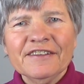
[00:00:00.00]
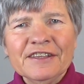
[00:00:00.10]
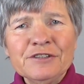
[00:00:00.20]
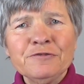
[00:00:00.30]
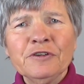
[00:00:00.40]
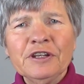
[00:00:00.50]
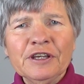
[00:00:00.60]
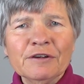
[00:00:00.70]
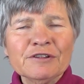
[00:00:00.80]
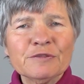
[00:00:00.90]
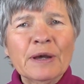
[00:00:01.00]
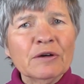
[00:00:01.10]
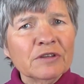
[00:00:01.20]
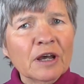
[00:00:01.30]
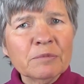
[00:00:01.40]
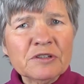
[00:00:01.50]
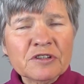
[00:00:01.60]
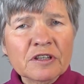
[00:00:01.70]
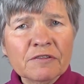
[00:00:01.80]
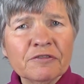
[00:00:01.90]
This video is about
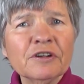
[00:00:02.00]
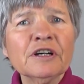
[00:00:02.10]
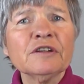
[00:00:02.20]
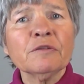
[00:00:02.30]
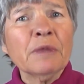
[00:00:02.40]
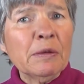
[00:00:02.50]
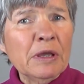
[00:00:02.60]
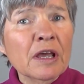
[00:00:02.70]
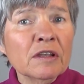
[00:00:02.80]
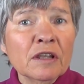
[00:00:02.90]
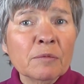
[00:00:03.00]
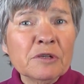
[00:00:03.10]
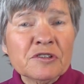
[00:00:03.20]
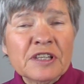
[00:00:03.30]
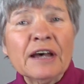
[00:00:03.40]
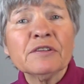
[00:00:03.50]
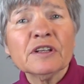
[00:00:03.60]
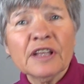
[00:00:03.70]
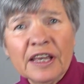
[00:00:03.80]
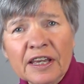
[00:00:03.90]
numbness in the foot, or maybe numbness down
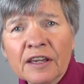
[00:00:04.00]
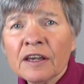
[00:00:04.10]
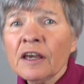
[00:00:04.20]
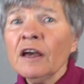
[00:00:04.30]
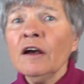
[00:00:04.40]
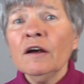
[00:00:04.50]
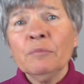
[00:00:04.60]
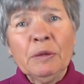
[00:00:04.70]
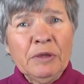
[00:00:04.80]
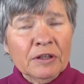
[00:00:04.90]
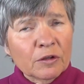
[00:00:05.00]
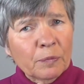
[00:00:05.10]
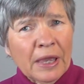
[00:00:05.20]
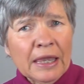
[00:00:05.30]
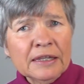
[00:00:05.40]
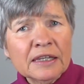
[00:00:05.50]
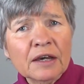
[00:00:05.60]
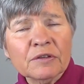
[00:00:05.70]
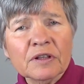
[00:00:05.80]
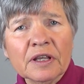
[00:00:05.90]
the leg, maybe a little pain
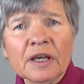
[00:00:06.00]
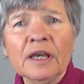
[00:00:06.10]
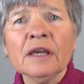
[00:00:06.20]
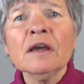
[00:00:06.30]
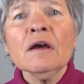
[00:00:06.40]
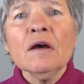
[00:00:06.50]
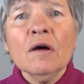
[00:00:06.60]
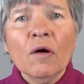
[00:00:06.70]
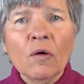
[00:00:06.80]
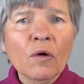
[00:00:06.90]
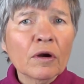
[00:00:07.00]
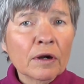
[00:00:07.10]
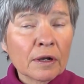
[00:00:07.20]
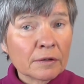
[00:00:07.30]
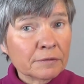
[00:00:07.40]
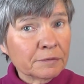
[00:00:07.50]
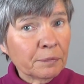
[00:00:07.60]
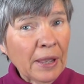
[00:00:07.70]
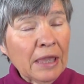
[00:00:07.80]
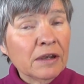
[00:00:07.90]
down the leg, or
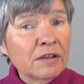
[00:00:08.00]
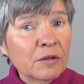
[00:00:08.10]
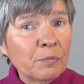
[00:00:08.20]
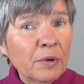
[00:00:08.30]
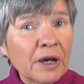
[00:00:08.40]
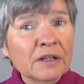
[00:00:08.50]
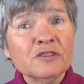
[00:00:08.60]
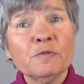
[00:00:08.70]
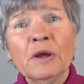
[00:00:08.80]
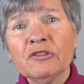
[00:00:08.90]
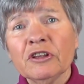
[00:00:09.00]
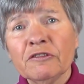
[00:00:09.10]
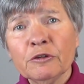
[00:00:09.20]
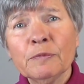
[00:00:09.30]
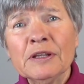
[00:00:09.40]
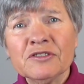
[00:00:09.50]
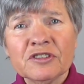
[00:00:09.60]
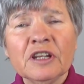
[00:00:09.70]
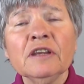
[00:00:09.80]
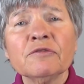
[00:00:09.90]
pain in the butt, especially if you've been
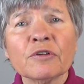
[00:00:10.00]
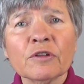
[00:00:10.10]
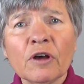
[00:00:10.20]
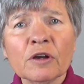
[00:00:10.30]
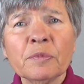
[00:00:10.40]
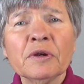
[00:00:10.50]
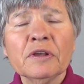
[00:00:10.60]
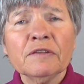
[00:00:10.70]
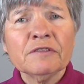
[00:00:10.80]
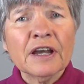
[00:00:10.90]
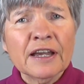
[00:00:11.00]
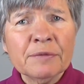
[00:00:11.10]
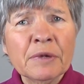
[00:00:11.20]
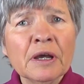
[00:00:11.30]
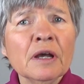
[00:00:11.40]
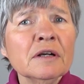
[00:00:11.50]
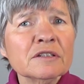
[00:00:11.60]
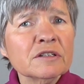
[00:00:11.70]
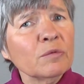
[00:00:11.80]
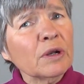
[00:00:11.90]
sitting for a long period of time.
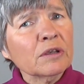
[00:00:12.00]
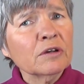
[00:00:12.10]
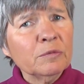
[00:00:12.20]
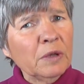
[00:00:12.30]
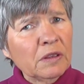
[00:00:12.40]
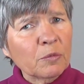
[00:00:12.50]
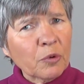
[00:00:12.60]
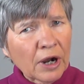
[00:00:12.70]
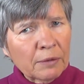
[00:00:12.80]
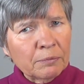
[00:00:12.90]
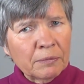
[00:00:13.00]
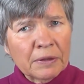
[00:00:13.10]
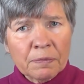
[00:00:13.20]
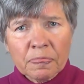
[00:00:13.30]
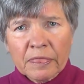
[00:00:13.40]
So what could be the problem?